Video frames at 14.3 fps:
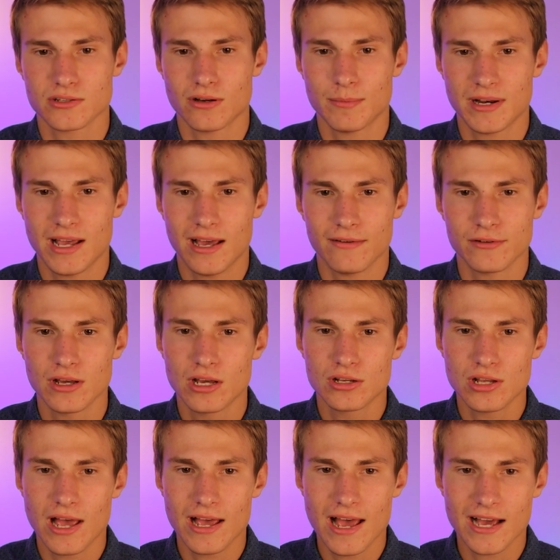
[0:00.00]
So I'm going to have
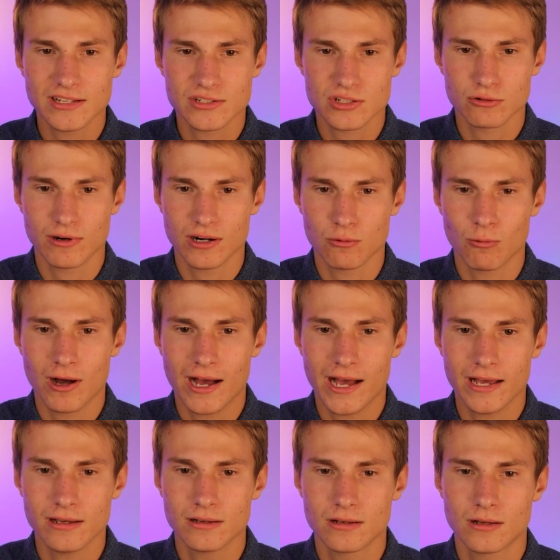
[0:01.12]
x squared
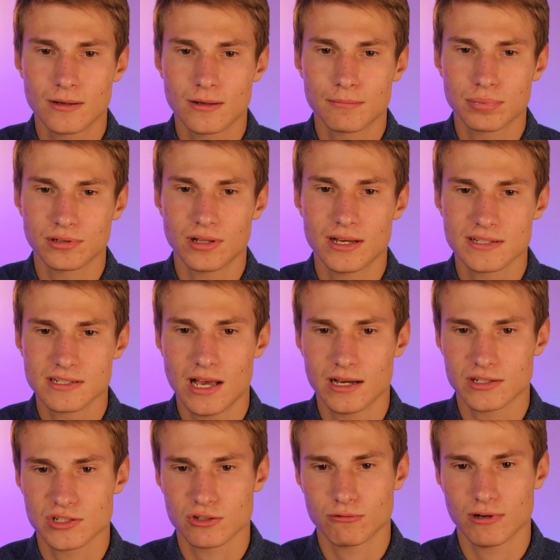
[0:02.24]
y plus
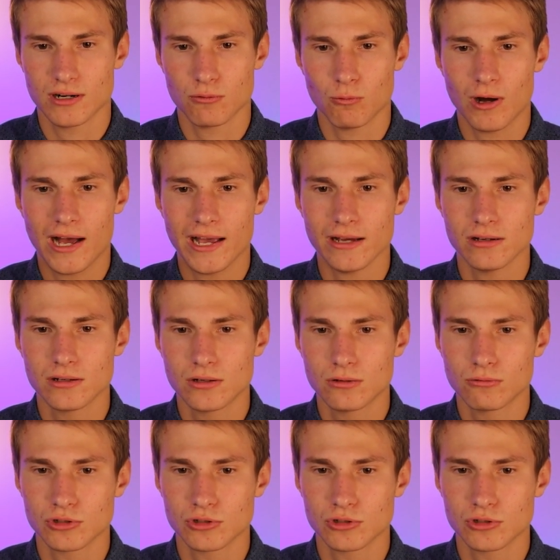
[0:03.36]
x squared y,